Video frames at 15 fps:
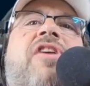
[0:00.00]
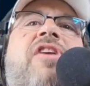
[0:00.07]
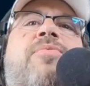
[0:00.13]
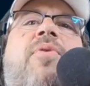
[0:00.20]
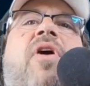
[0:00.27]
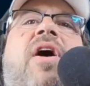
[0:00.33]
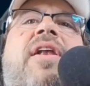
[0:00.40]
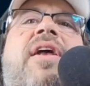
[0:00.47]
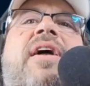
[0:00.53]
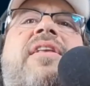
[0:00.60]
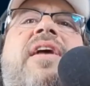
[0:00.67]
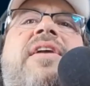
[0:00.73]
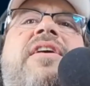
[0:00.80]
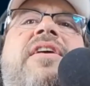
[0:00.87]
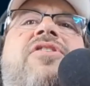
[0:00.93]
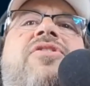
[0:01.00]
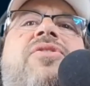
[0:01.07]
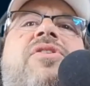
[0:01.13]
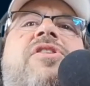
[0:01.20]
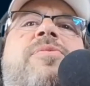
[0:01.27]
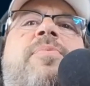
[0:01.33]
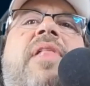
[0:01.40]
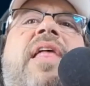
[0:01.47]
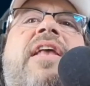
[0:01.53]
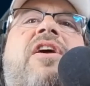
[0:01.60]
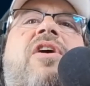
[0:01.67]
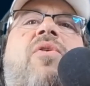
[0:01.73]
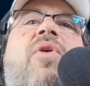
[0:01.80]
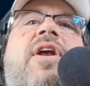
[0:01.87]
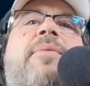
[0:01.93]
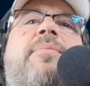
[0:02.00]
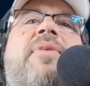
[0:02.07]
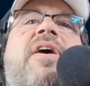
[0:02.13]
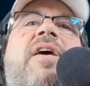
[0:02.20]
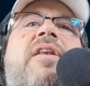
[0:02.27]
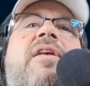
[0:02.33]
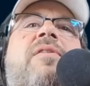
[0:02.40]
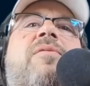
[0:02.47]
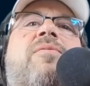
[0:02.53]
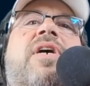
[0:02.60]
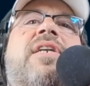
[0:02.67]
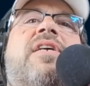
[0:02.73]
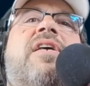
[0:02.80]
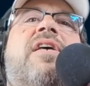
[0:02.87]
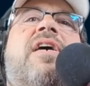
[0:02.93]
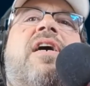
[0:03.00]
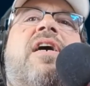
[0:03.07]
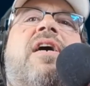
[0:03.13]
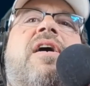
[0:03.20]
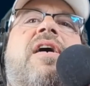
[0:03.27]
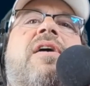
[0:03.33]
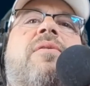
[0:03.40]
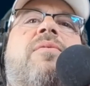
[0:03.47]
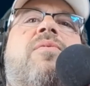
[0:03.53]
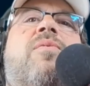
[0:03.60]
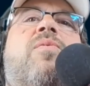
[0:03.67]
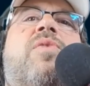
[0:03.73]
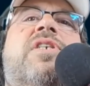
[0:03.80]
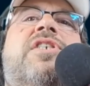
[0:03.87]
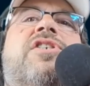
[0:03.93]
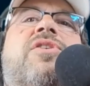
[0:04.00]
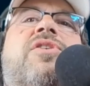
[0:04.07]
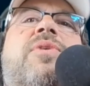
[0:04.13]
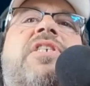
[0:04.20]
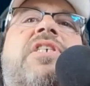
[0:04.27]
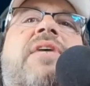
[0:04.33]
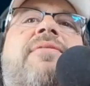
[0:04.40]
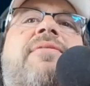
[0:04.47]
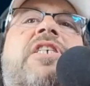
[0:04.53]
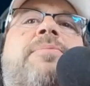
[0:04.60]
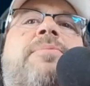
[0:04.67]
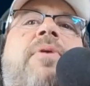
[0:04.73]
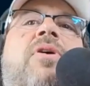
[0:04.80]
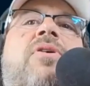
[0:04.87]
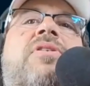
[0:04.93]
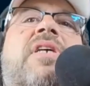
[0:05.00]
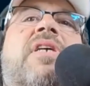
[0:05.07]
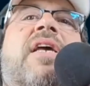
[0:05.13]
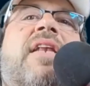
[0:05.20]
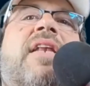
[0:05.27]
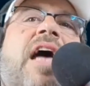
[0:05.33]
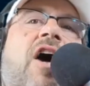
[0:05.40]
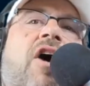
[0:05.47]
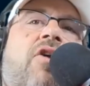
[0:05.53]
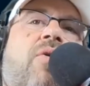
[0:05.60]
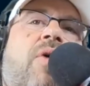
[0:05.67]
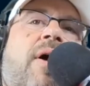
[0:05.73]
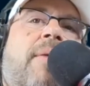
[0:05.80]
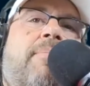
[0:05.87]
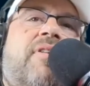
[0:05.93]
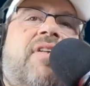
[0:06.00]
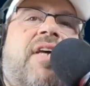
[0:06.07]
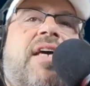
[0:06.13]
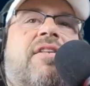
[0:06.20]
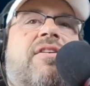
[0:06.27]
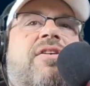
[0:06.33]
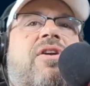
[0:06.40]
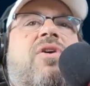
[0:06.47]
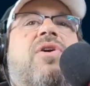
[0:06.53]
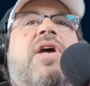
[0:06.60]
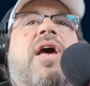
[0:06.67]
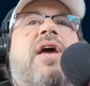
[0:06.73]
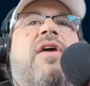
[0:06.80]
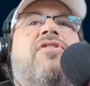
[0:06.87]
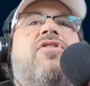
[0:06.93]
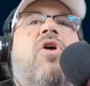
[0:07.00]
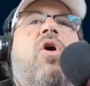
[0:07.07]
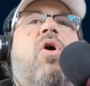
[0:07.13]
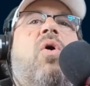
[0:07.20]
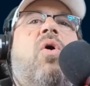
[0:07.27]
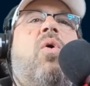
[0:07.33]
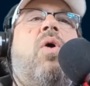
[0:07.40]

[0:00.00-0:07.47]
product, I need to explain it quite a bit. Which is the risk of exposing it? How do I protect it? Okay, so